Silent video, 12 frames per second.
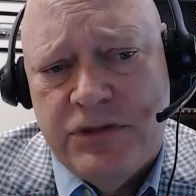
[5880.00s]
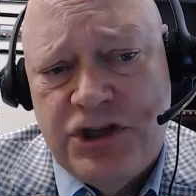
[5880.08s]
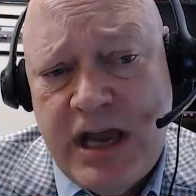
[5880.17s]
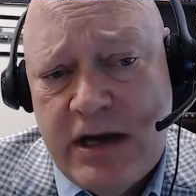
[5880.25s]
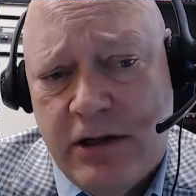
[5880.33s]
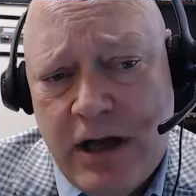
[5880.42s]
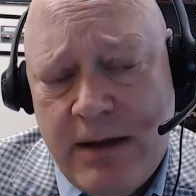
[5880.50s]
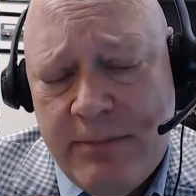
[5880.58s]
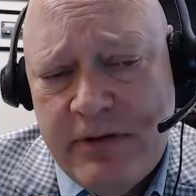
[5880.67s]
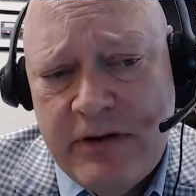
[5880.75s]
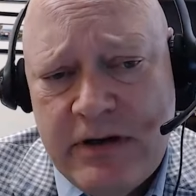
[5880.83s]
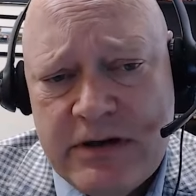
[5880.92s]

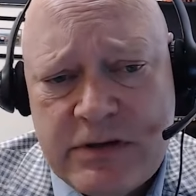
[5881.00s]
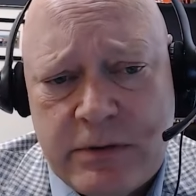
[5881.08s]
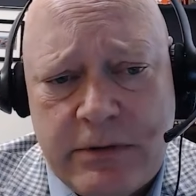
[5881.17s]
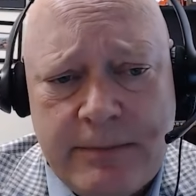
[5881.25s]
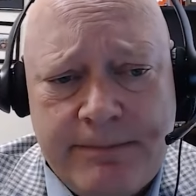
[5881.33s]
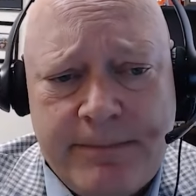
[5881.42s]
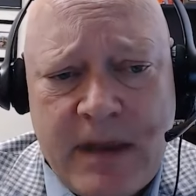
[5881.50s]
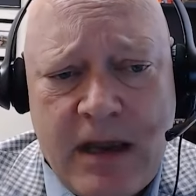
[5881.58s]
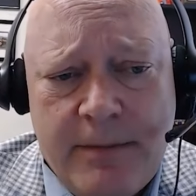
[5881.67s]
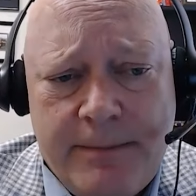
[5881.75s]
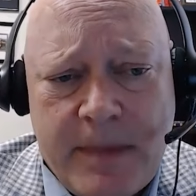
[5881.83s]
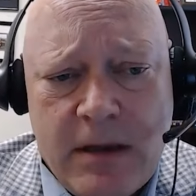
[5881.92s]
channelopathies or
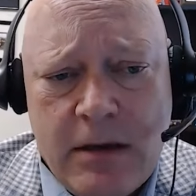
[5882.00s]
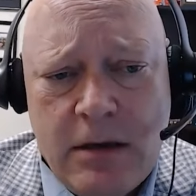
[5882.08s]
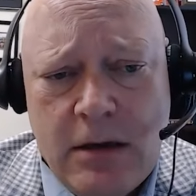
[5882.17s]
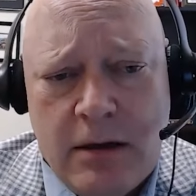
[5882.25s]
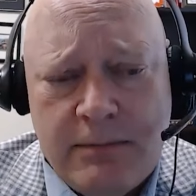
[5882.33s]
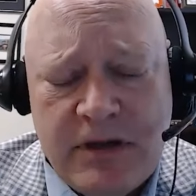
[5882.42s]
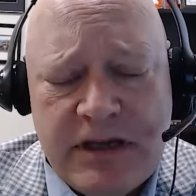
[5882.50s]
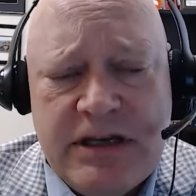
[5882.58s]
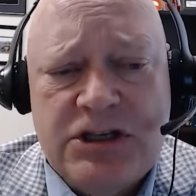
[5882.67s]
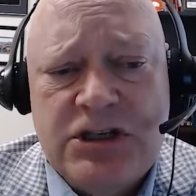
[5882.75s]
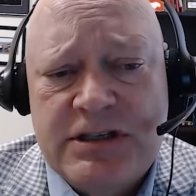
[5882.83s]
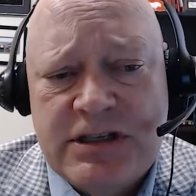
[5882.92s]

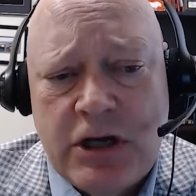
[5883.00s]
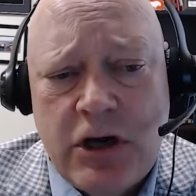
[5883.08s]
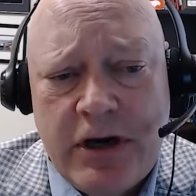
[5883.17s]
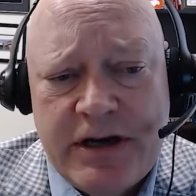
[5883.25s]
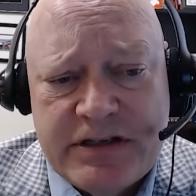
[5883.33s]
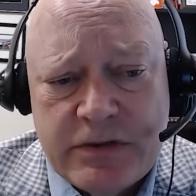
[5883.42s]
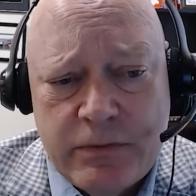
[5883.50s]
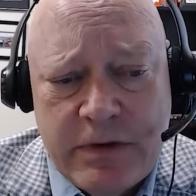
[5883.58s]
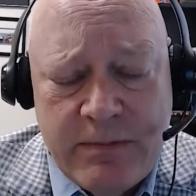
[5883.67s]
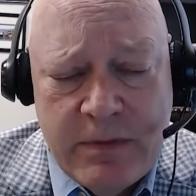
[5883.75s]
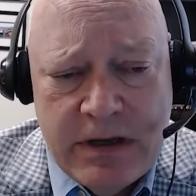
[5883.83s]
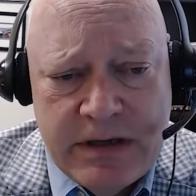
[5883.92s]
conditions that cause
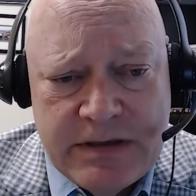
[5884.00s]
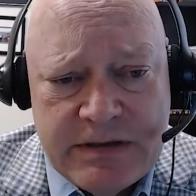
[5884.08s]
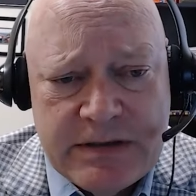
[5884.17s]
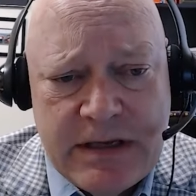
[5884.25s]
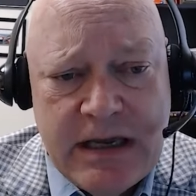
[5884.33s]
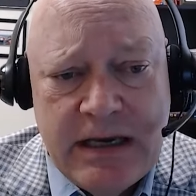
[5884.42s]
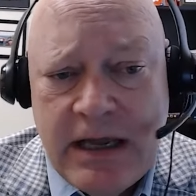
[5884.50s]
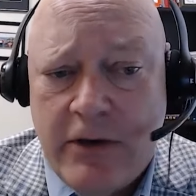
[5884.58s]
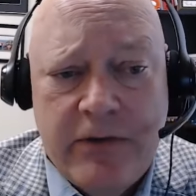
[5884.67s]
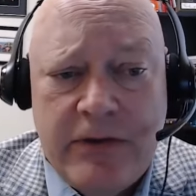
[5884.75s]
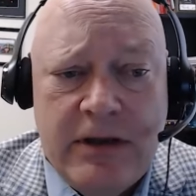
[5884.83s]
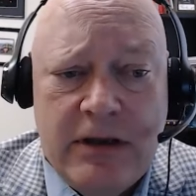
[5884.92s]
arrhythmias in
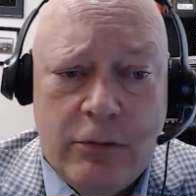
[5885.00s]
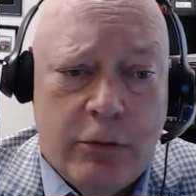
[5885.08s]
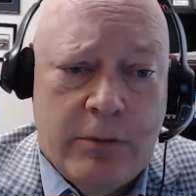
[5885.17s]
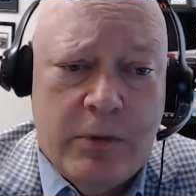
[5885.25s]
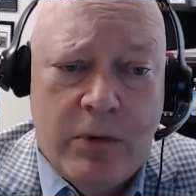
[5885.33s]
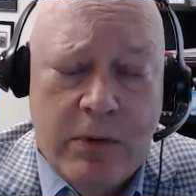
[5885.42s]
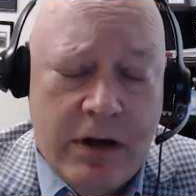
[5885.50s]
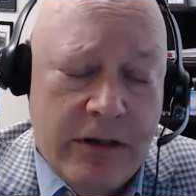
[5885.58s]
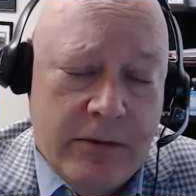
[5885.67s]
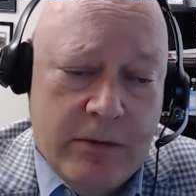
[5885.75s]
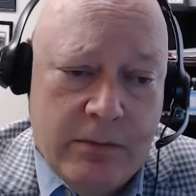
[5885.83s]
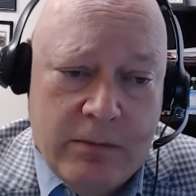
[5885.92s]
healthy, normal,
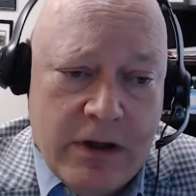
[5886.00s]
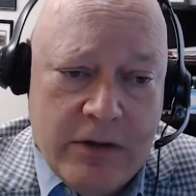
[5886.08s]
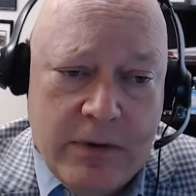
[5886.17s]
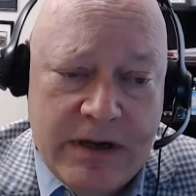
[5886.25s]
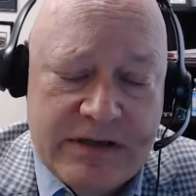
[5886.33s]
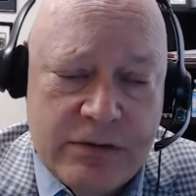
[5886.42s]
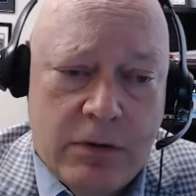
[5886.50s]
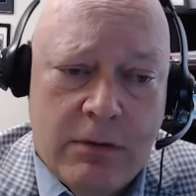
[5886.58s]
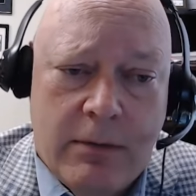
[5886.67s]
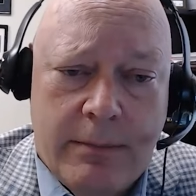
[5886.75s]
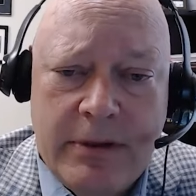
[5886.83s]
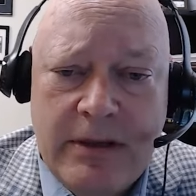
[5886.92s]
otherwise
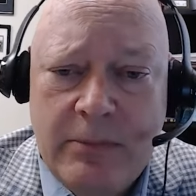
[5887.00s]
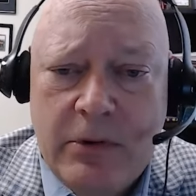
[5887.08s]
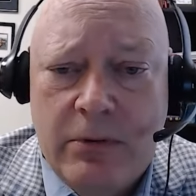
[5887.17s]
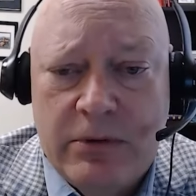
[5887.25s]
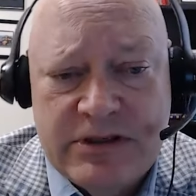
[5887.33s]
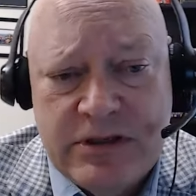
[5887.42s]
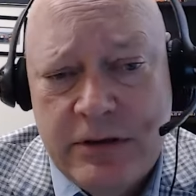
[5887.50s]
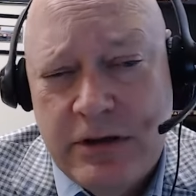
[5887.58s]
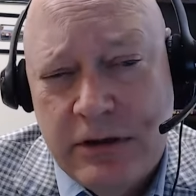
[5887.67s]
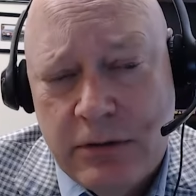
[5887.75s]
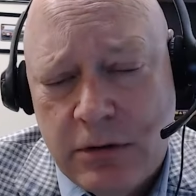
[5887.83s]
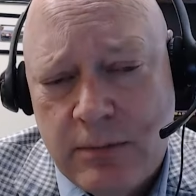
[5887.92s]
normal people. We're starting
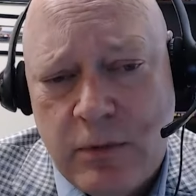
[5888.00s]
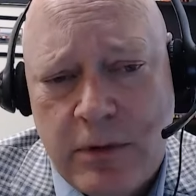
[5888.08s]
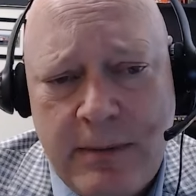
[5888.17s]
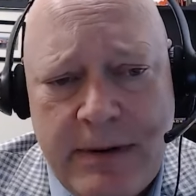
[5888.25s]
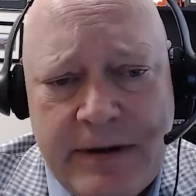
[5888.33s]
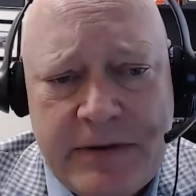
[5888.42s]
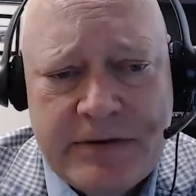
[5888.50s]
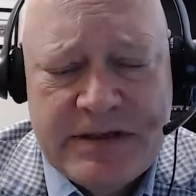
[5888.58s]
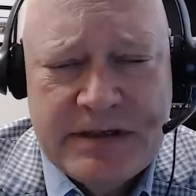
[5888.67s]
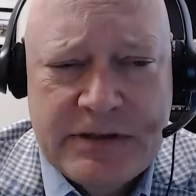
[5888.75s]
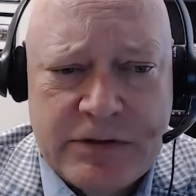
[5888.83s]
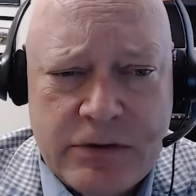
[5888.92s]
to learn more about those
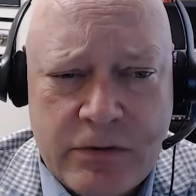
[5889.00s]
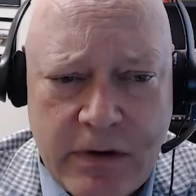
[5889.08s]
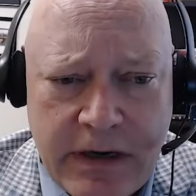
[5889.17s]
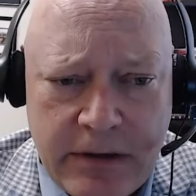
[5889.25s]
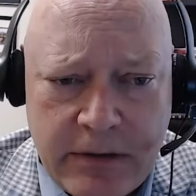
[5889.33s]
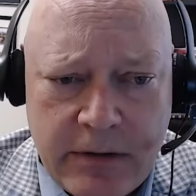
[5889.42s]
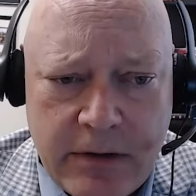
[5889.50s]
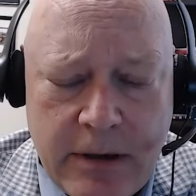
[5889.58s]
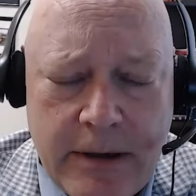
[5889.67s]
things. There's greater